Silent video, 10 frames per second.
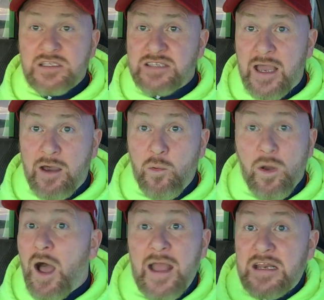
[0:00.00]
So,
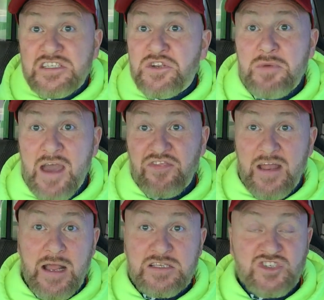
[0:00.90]
I didn't do
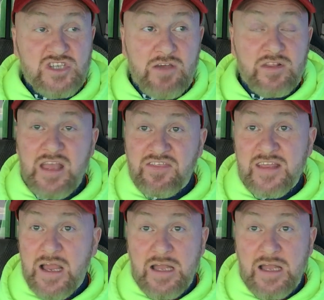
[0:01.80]
nothing. I didn't shovel nothing.